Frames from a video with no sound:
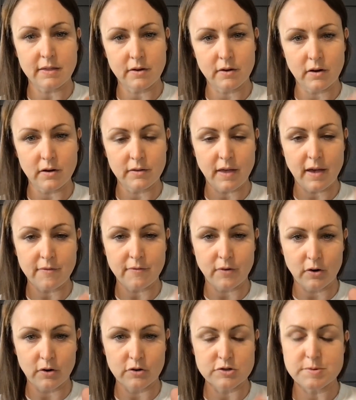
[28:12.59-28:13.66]
they're on that
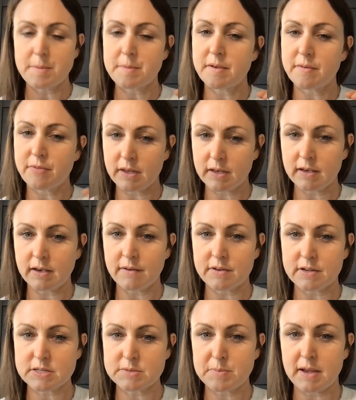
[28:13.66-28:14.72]
verge, maybe of thinking of
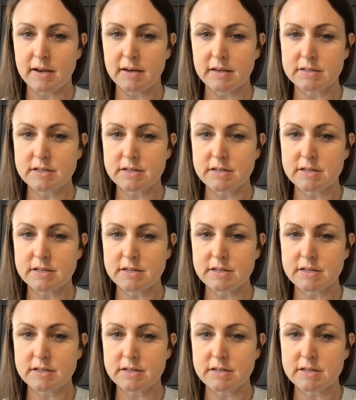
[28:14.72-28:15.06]
expanding.